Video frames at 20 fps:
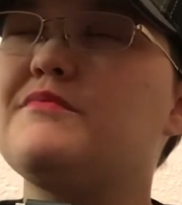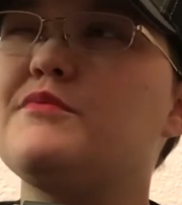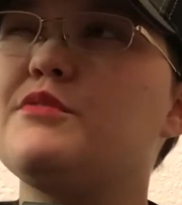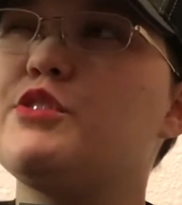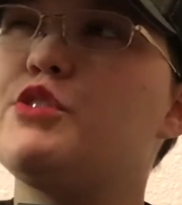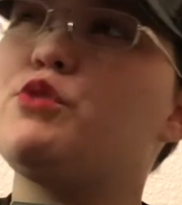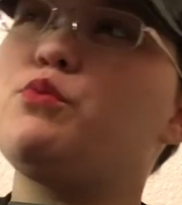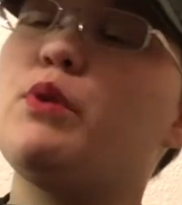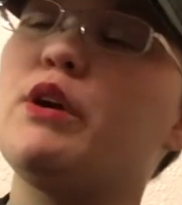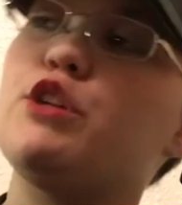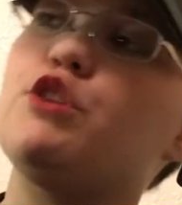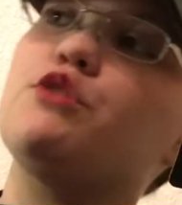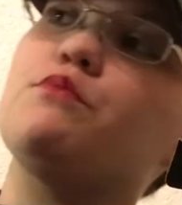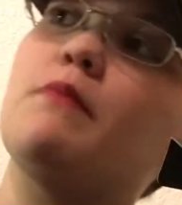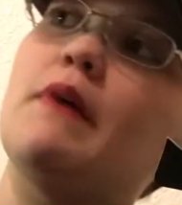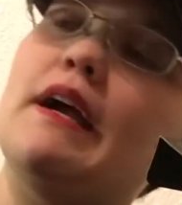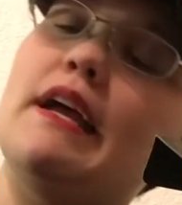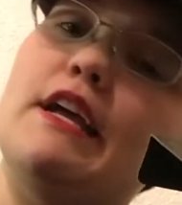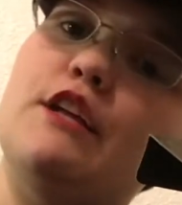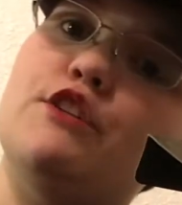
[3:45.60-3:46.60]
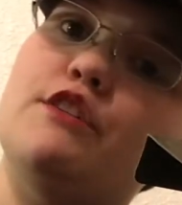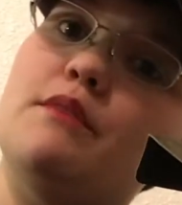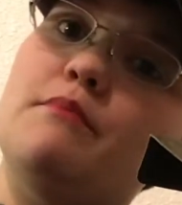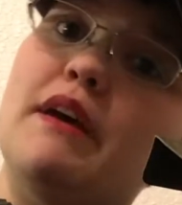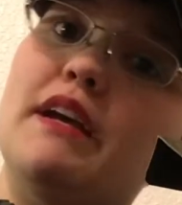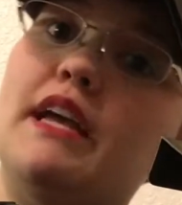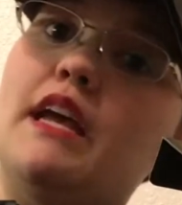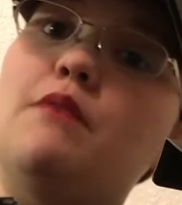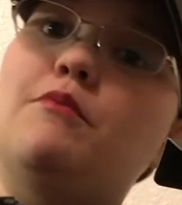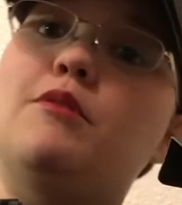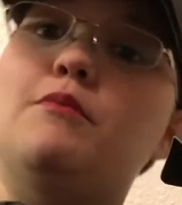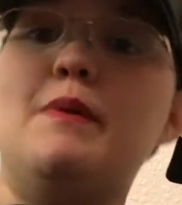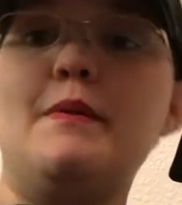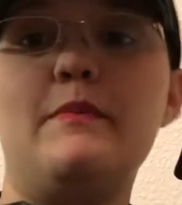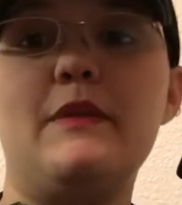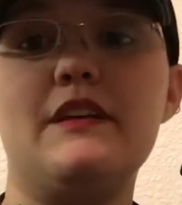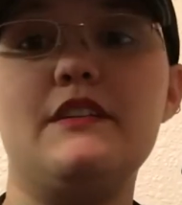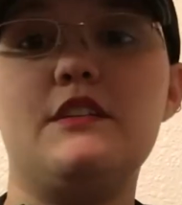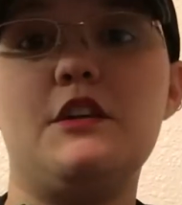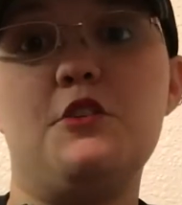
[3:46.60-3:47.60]
switch my HDMI cable on my
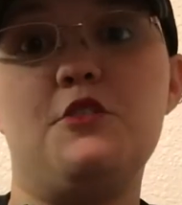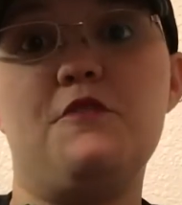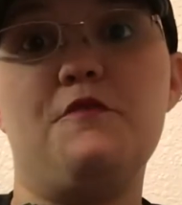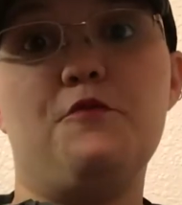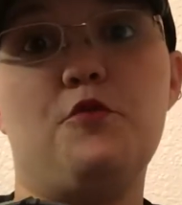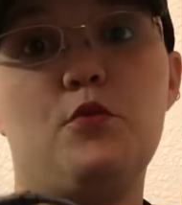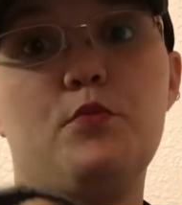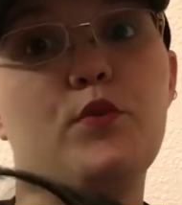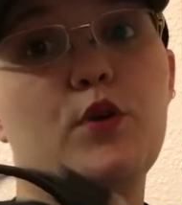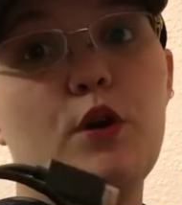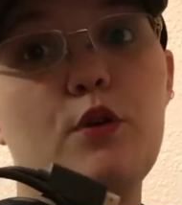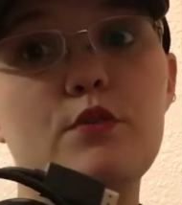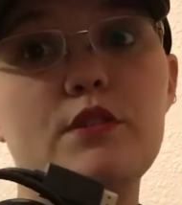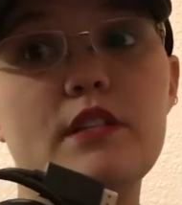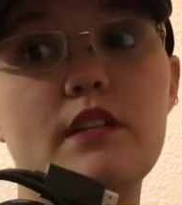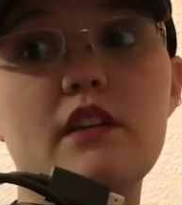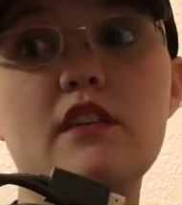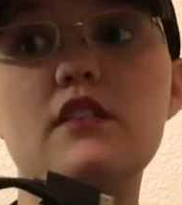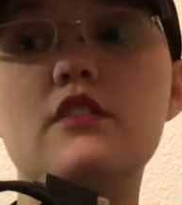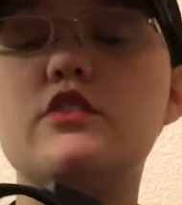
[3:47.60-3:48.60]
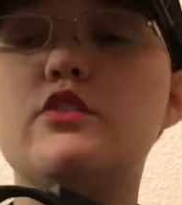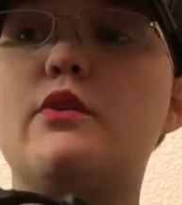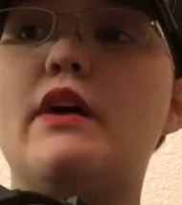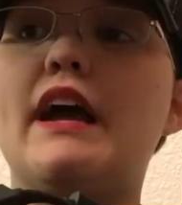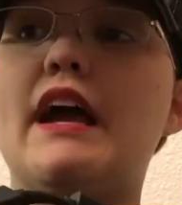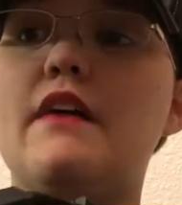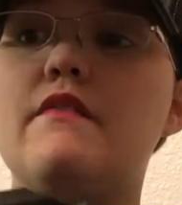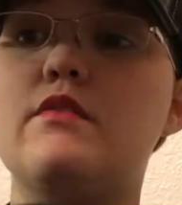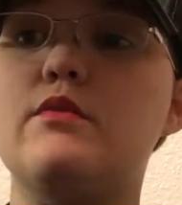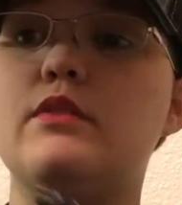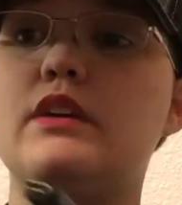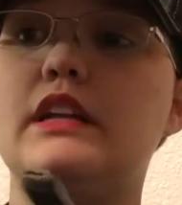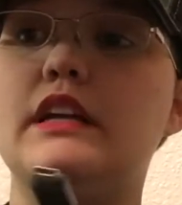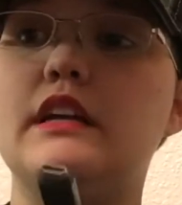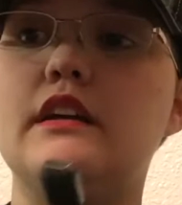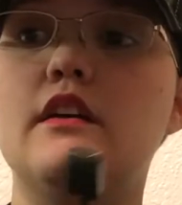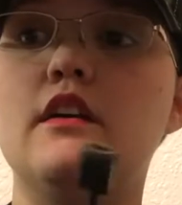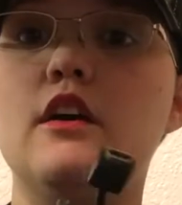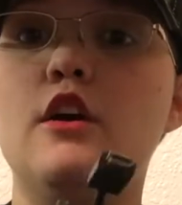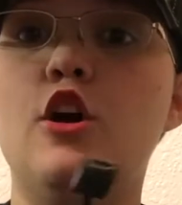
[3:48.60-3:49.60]
PlayStation 4 Pro still, so I haven't
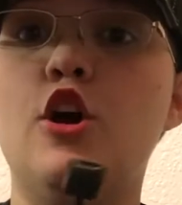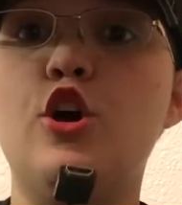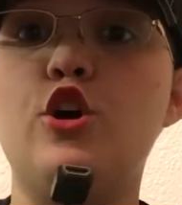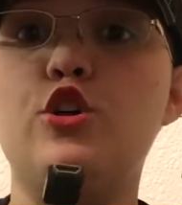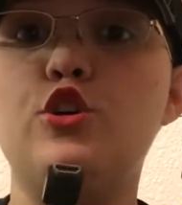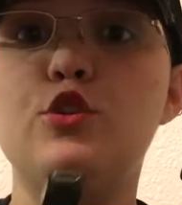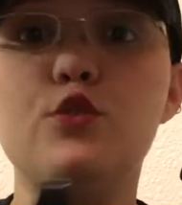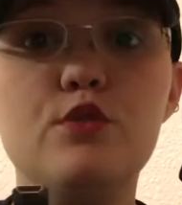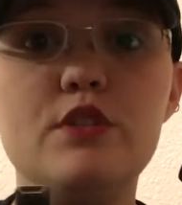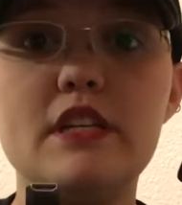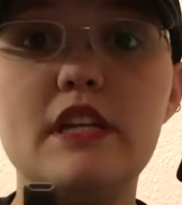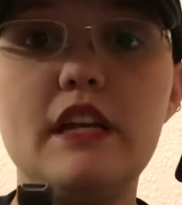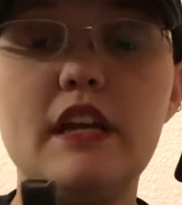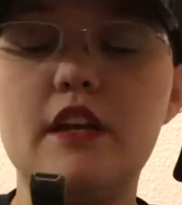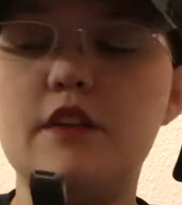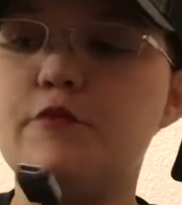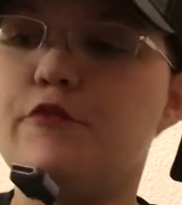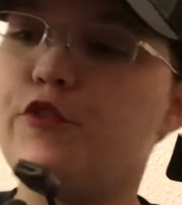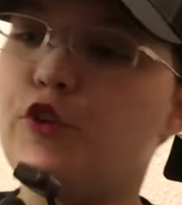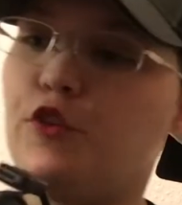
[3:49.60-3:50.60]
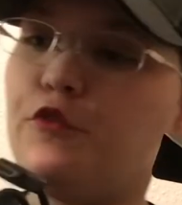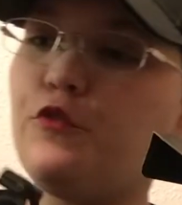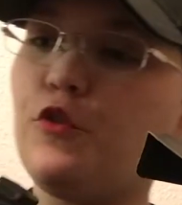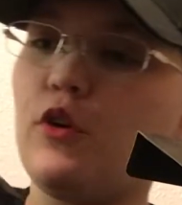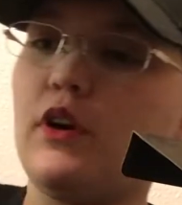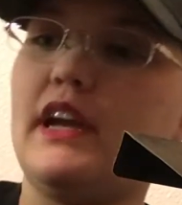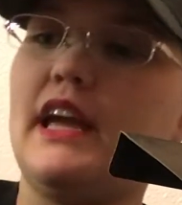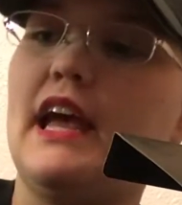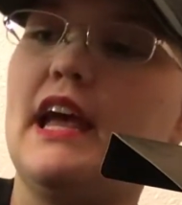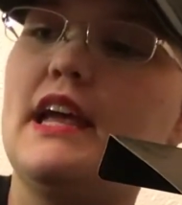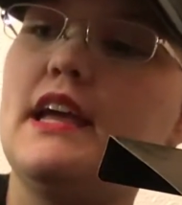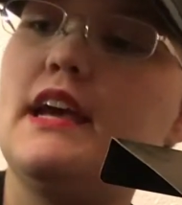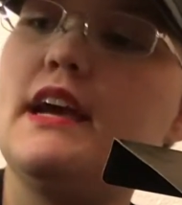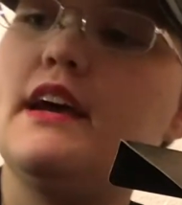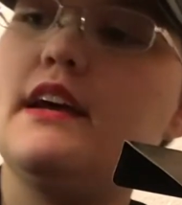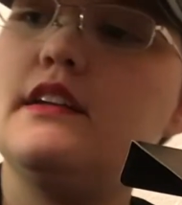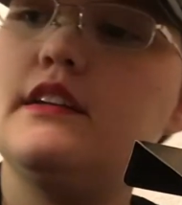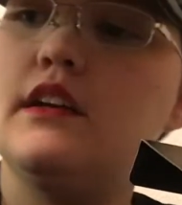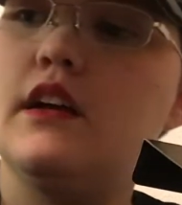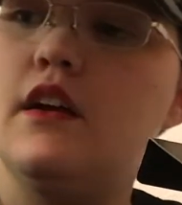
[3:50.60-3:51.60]
really used it in full 4K
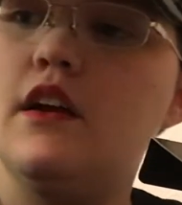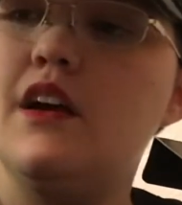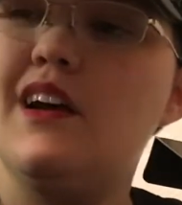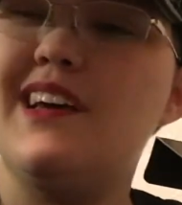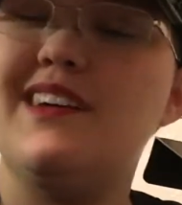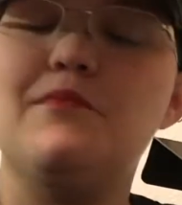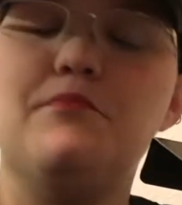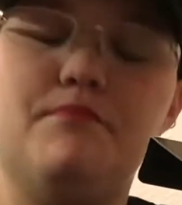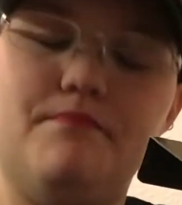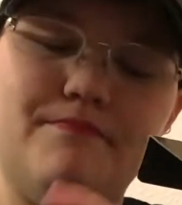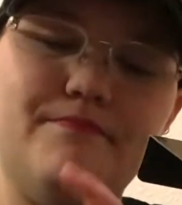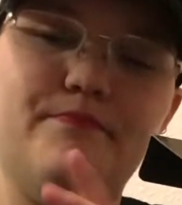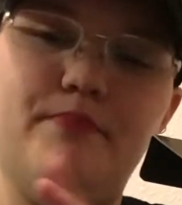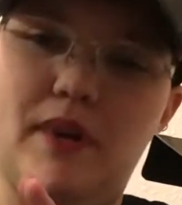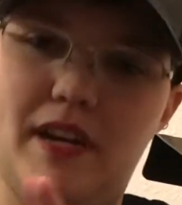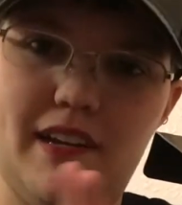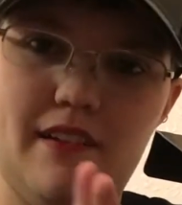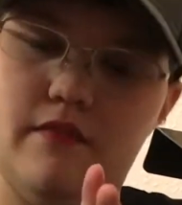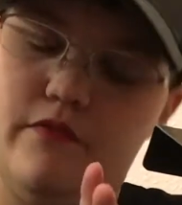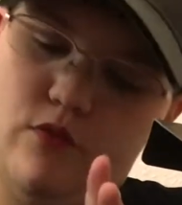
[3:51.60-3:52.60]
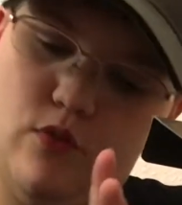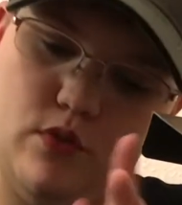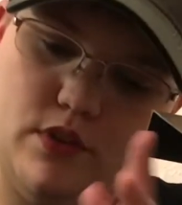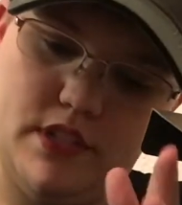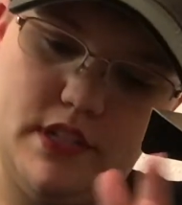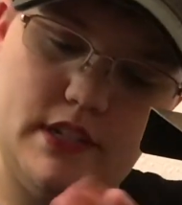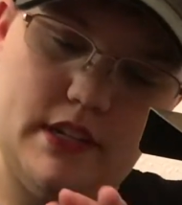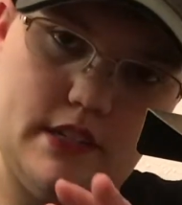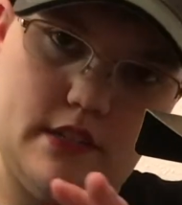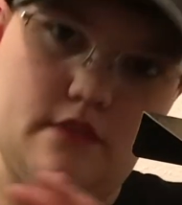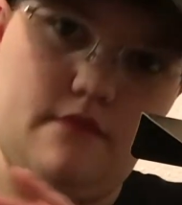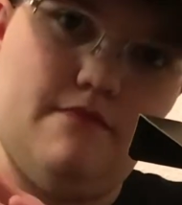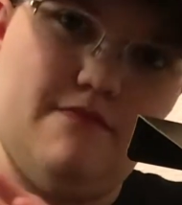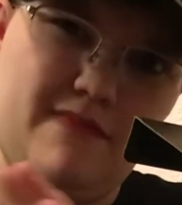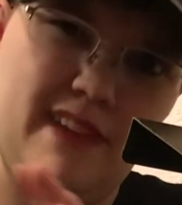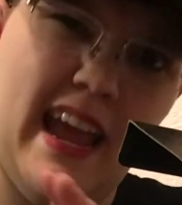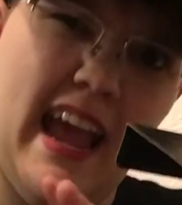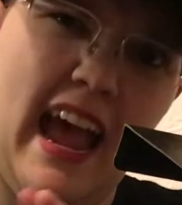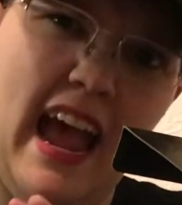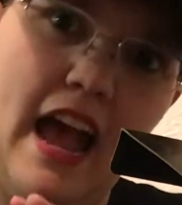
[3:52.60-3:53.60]
yet, but of course it doesn't
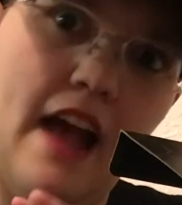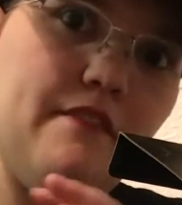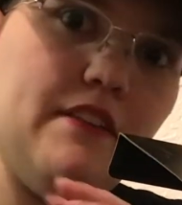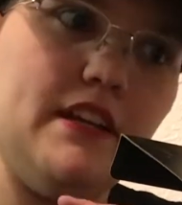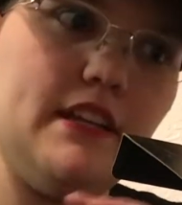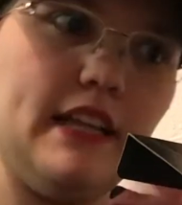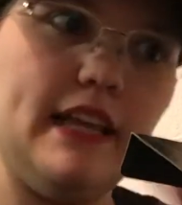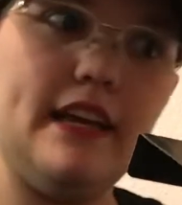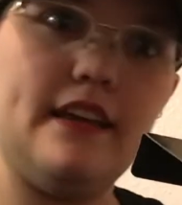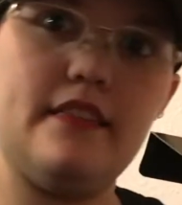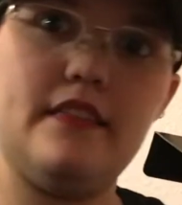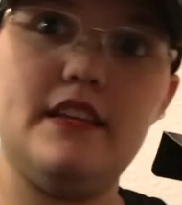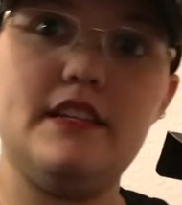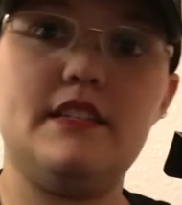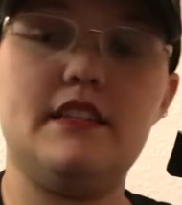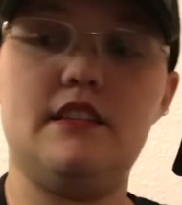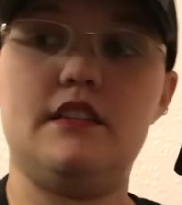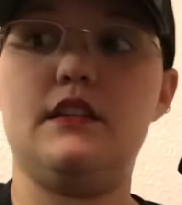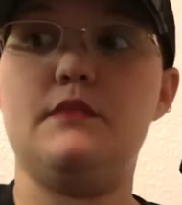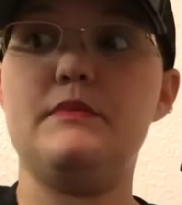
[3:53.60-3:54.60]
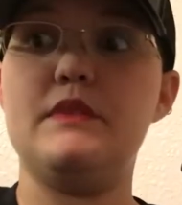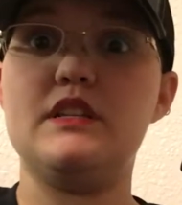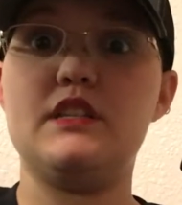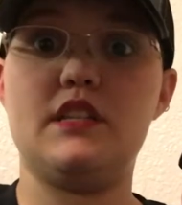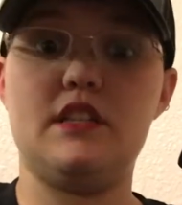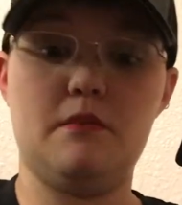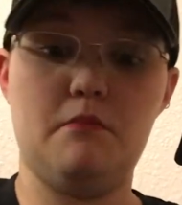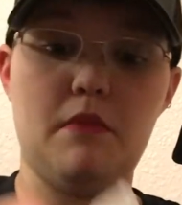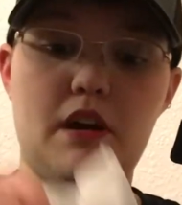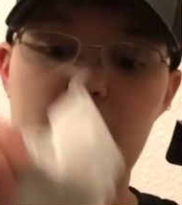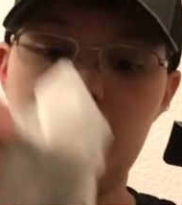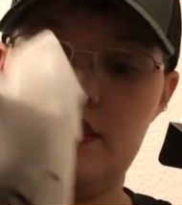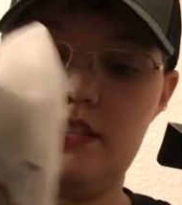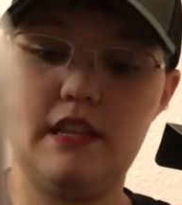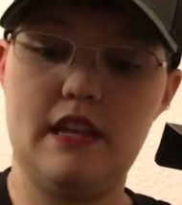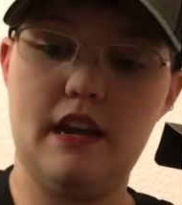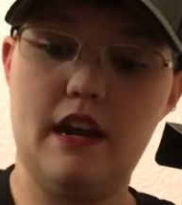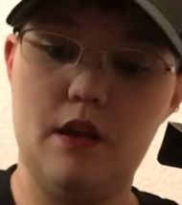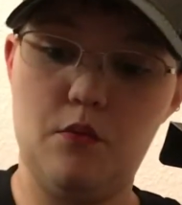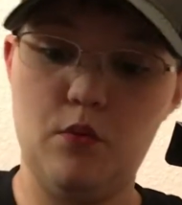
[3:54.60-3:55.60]
have it like this system. This is a must
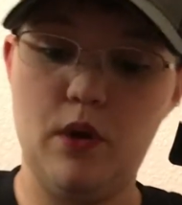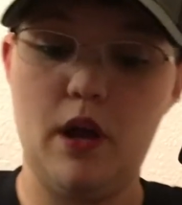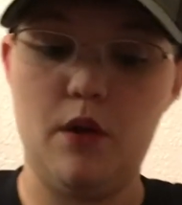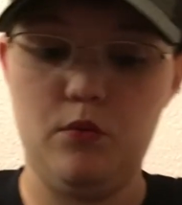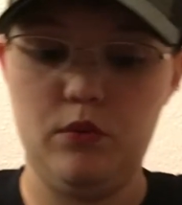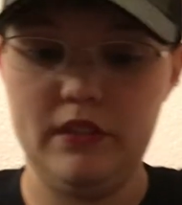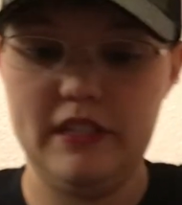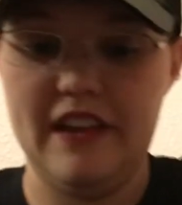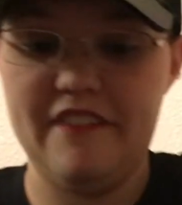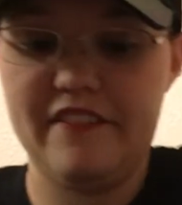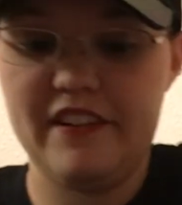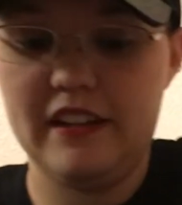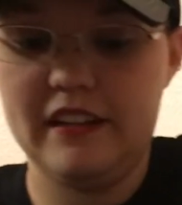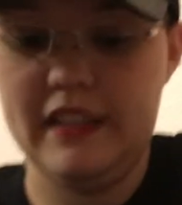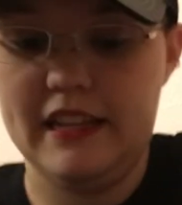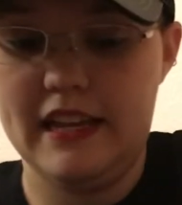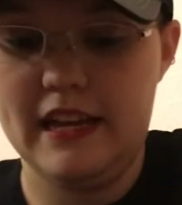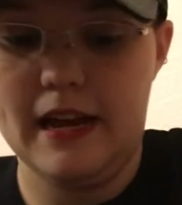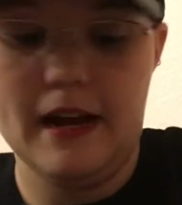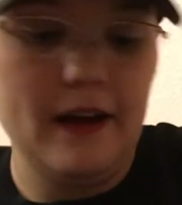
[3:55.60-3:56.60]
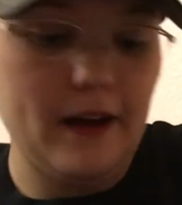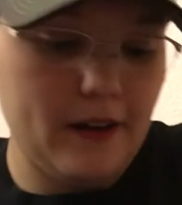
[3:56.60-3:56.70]
that I will definitely